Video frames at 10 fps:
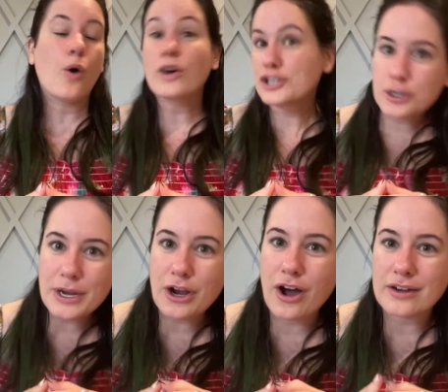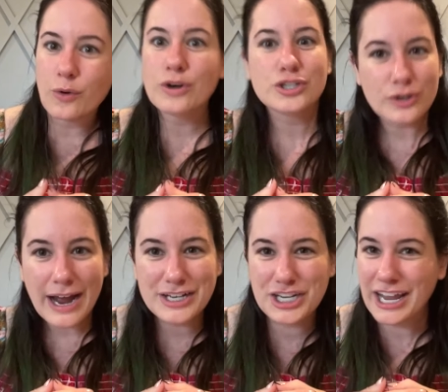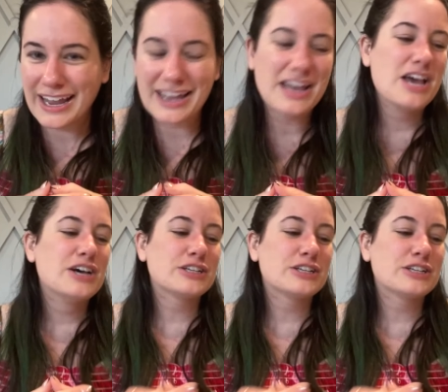or chewing on or scratching.